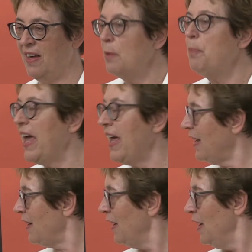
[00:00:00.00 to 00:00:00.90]
at the
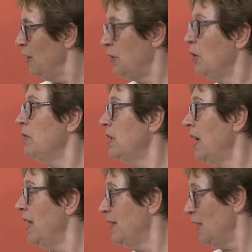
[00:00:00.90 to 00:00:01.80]
bank you
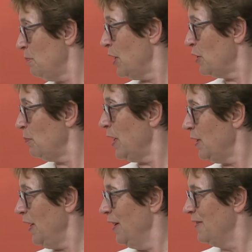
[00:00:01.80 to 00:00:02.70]
don't get that much
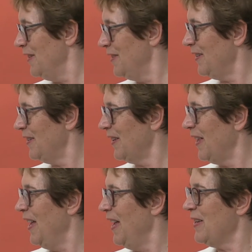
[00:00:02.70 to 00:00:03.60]
money,
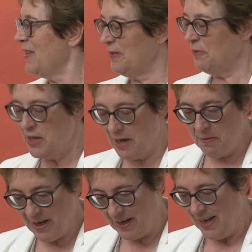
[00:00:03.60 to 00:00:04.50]

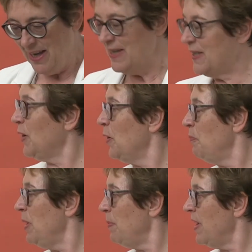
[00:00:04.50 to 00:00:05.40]
whatever.
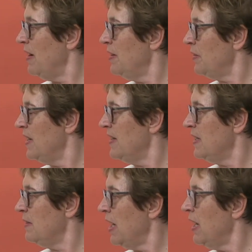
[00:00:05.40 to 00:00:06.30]
So people are
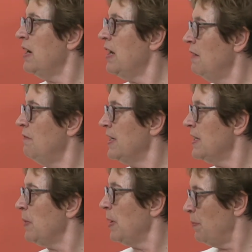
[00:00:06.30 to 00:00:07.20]
interested, where can I
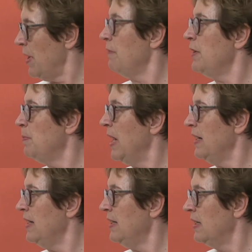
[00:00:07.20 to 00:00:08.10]
invest my private
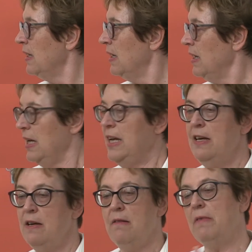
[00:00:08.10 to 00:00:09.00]
money
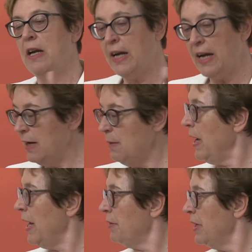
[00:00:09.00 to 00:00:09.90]
in,
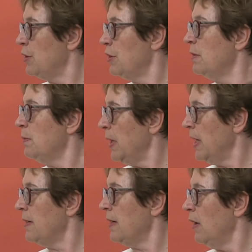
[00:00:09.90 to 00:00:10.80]
again, my region,
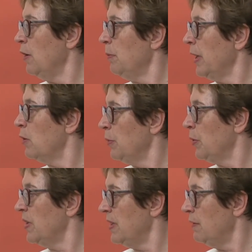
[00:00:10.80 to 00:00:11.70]
my town, my
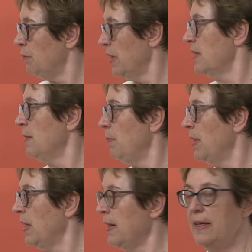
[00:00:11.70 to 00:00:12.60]
community, for
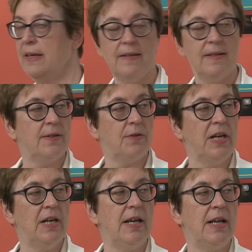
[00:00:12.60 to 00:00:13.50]
example. And this is
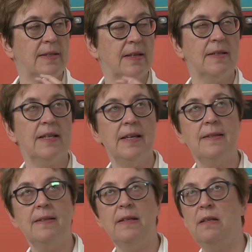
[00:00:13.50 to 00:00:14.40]
really a
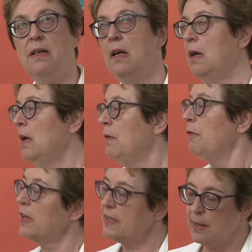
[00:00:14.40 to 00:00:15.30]
success in,
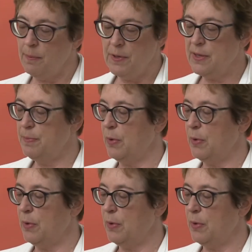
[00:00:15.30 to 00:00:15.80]
for example,